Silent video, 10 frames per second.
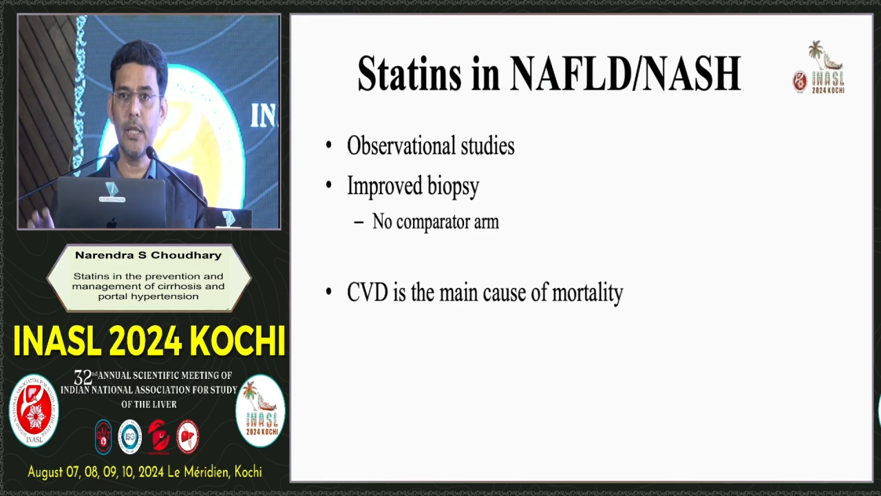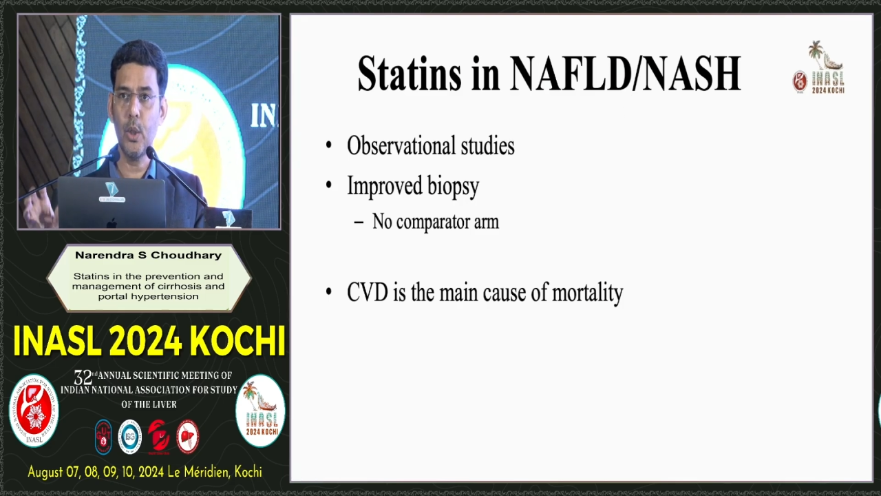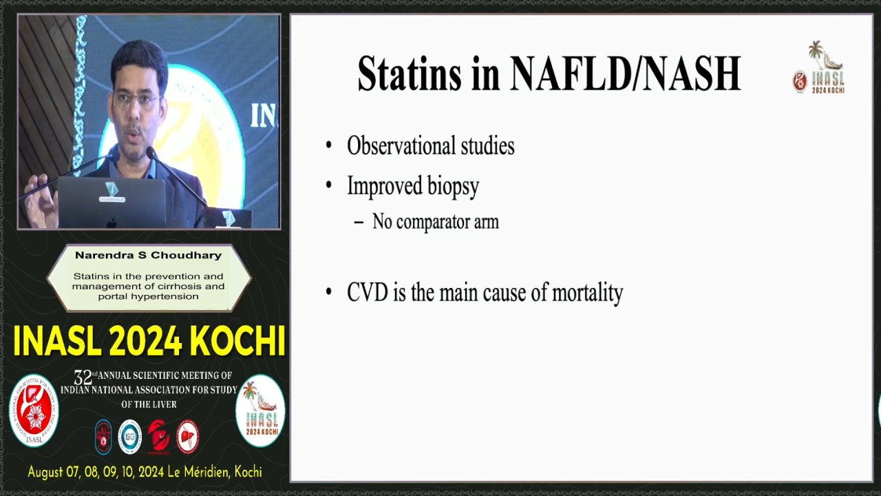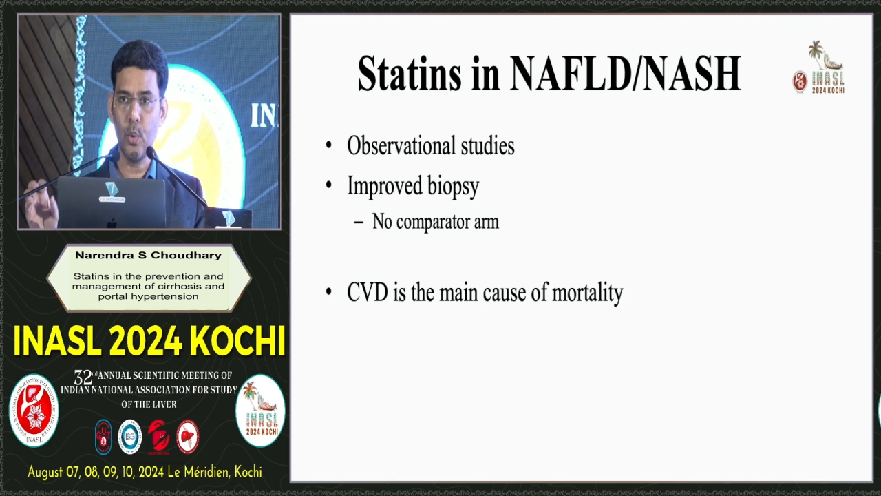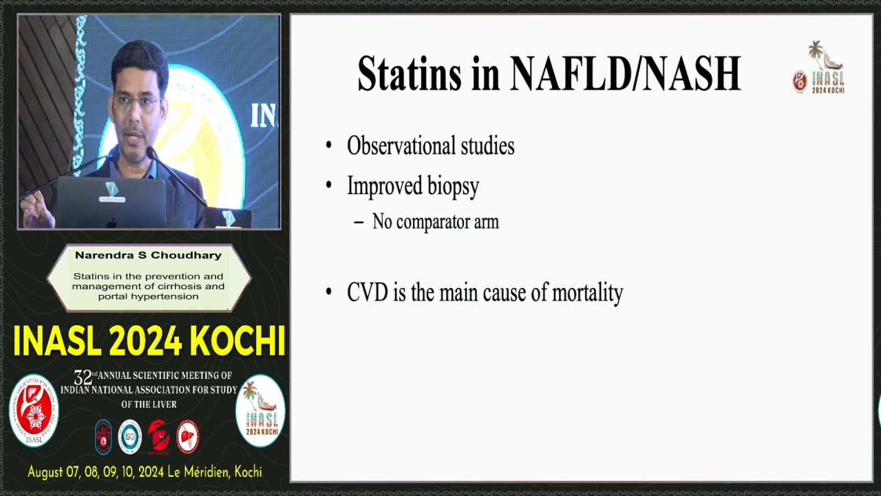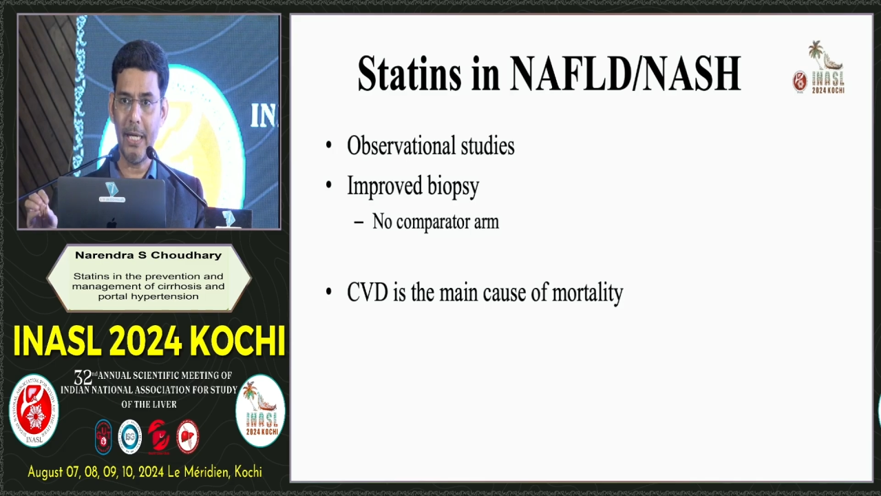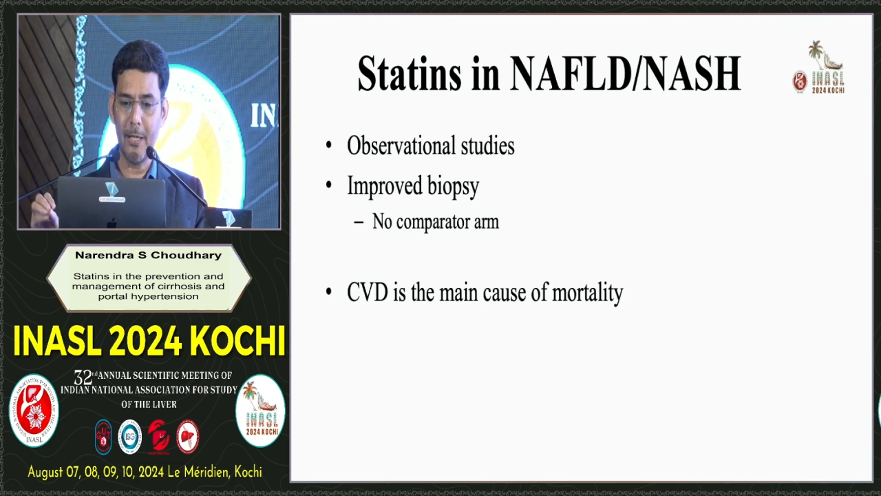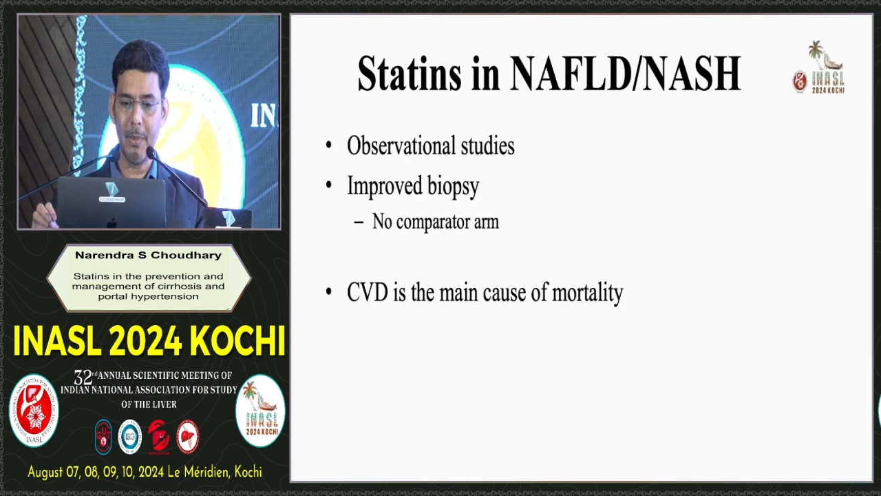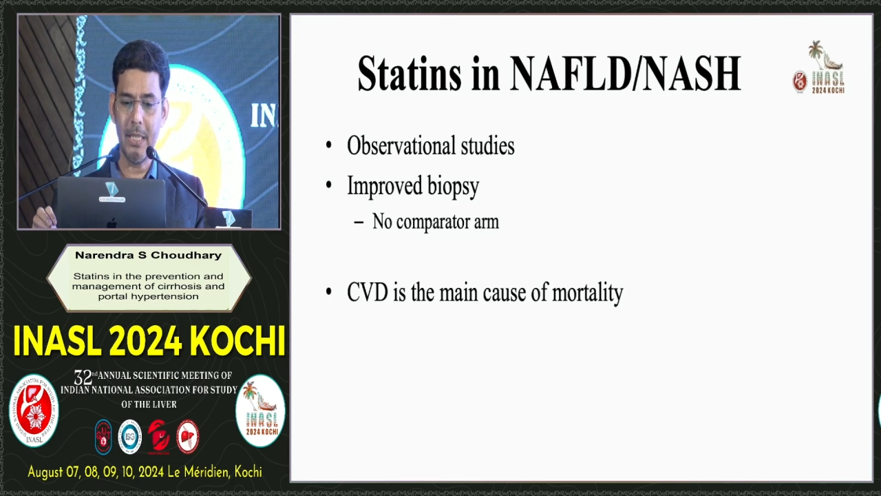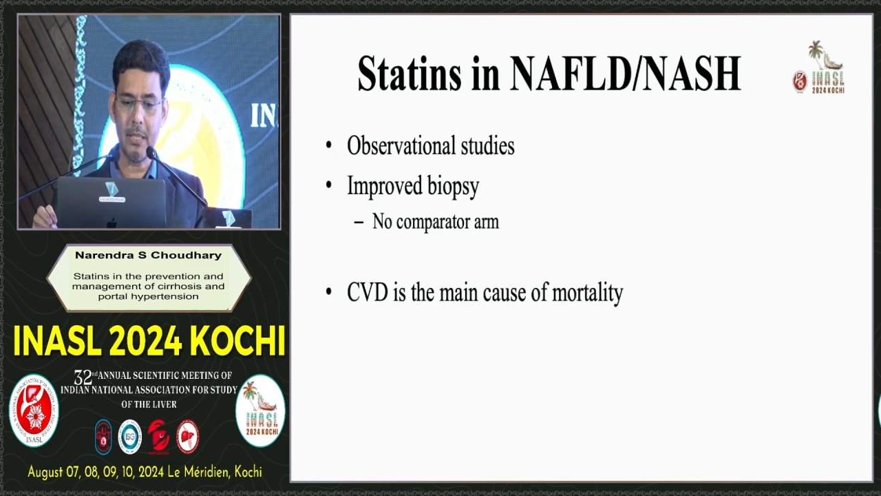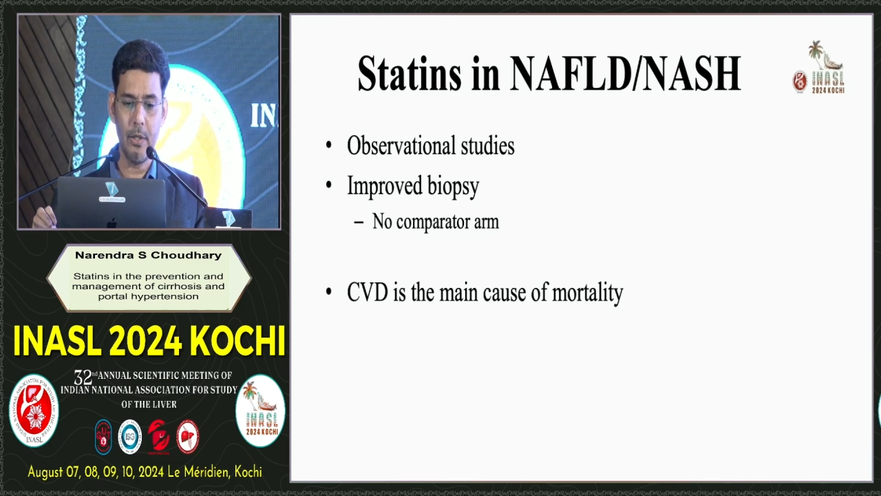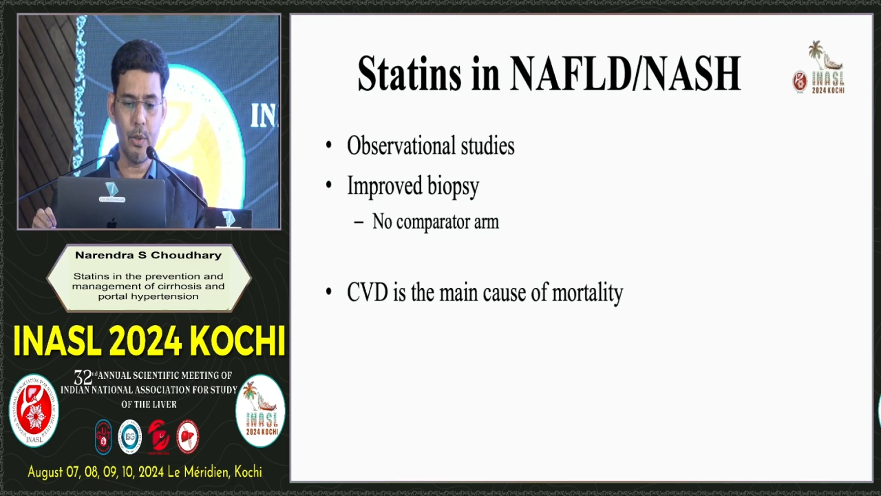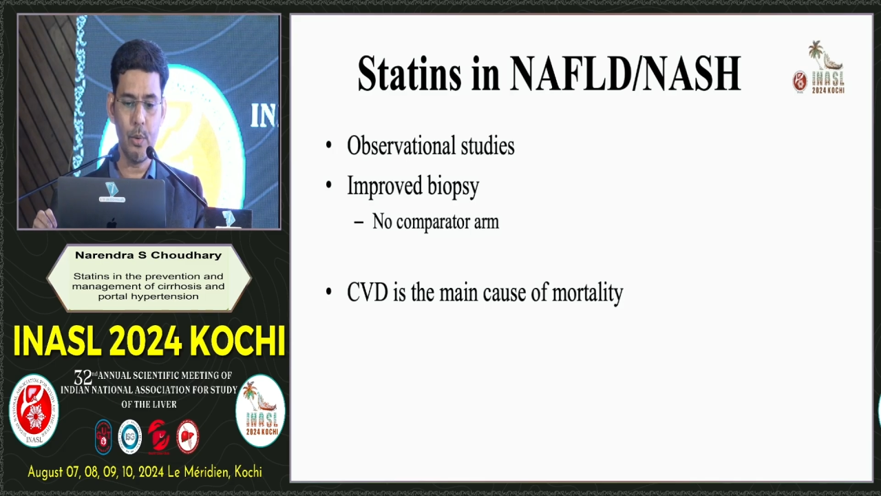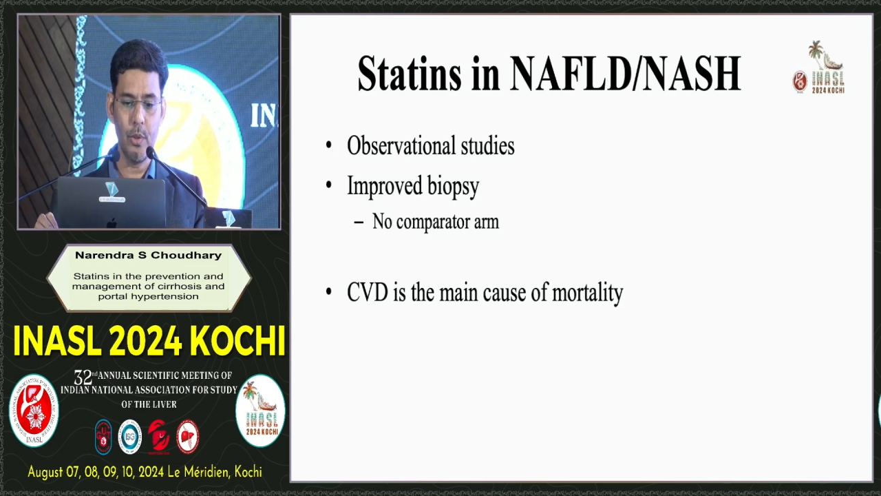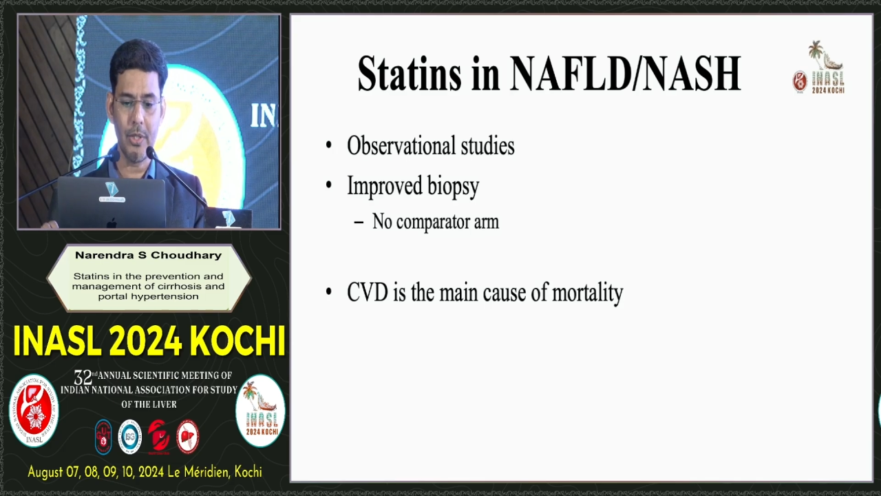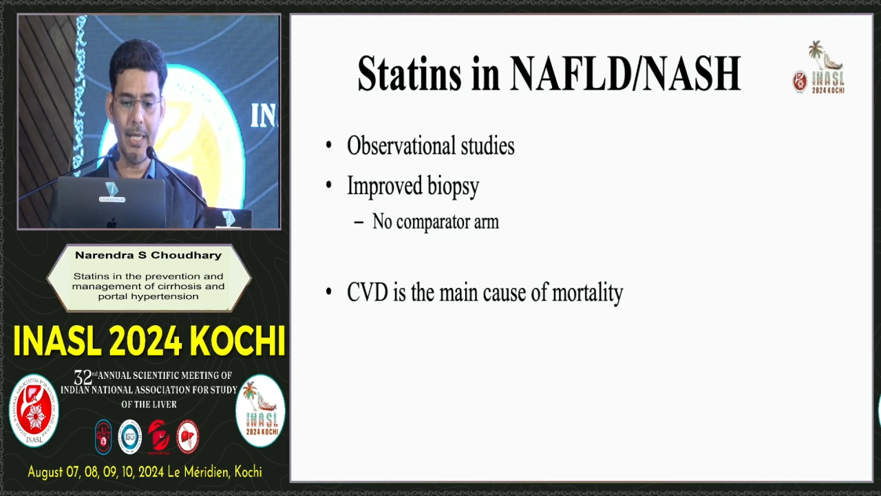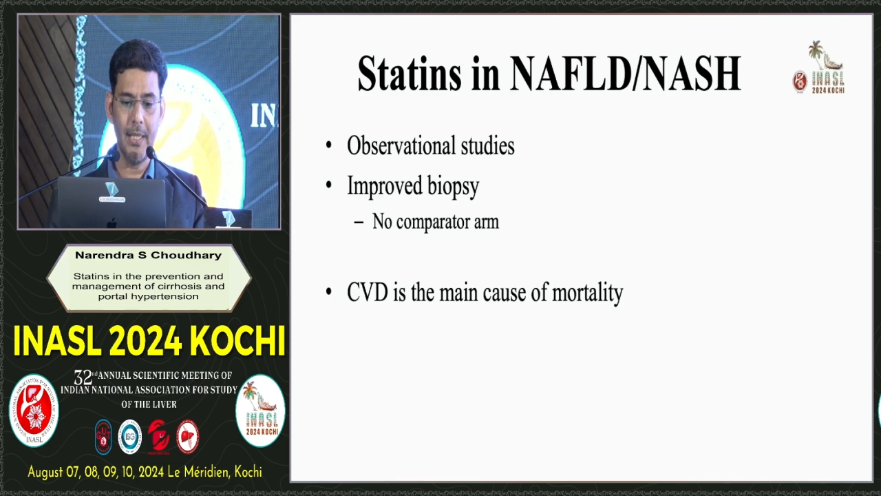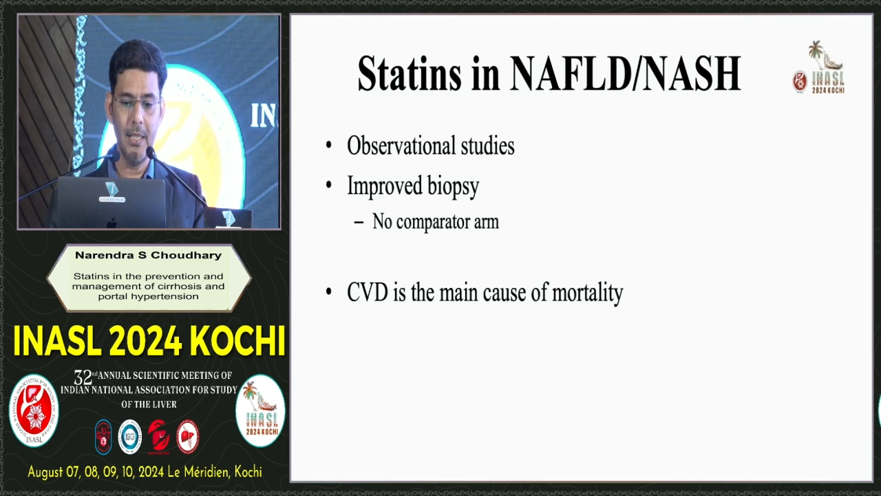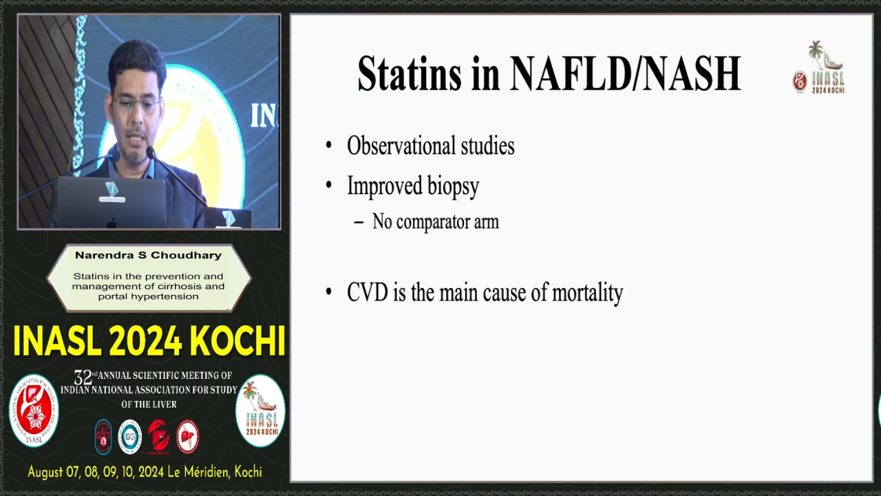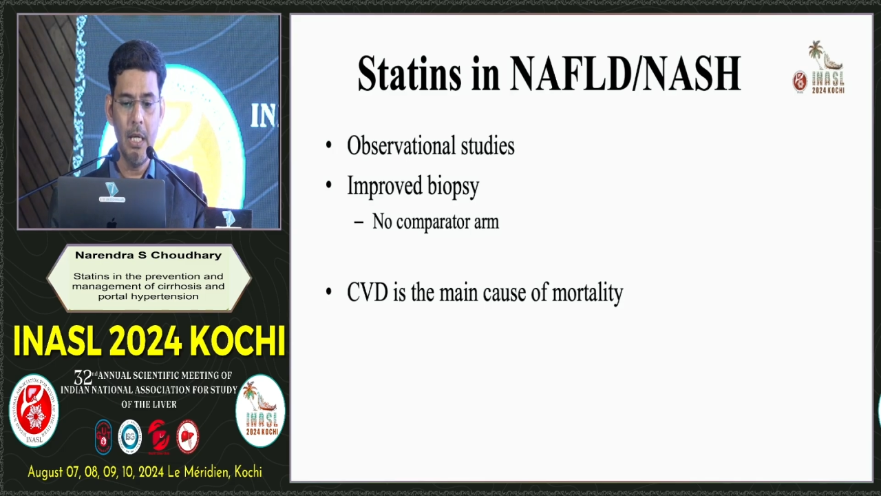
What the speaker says: no randomized control trial.